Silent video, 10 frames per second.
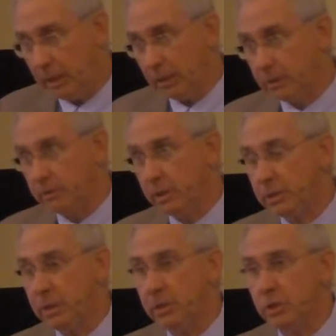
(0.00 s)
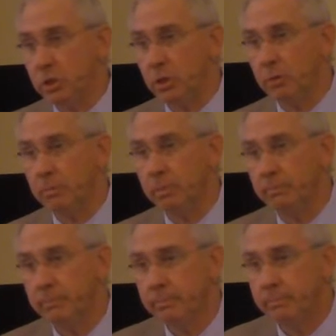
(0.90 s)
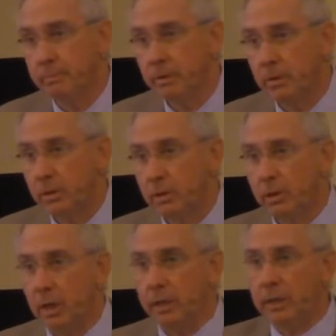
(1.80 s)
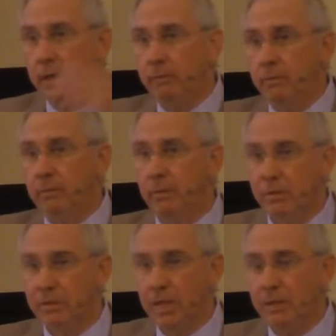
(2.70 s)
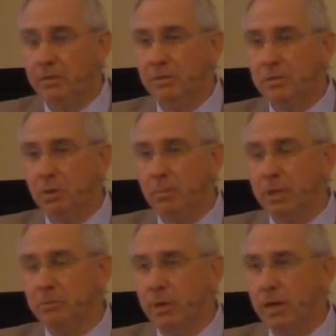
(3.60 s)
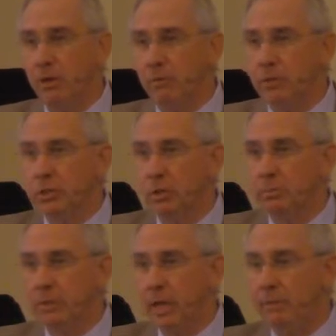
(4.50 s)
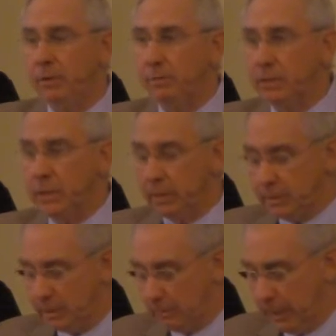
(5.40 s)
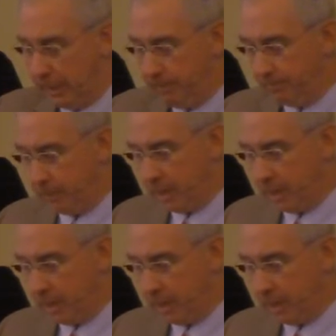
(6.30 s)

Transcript: Illustration, Job. God gave Satan so much reign over Job's life, he was tested, okay?